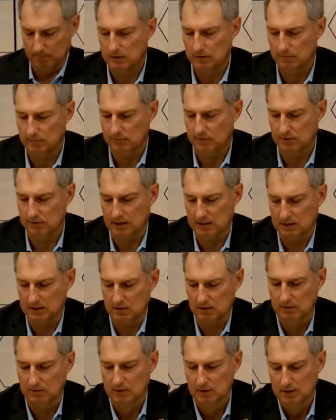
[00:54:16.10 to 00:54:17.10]
helpful. Thank
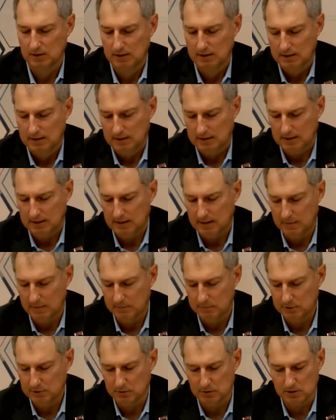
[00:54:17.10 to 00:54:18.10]
you.
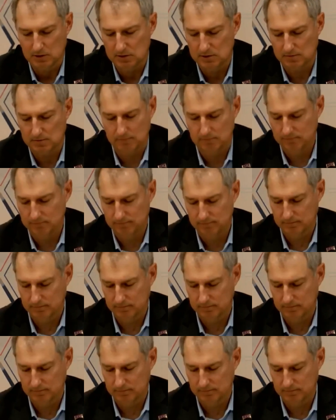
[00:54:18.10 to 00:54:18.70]
Um, so just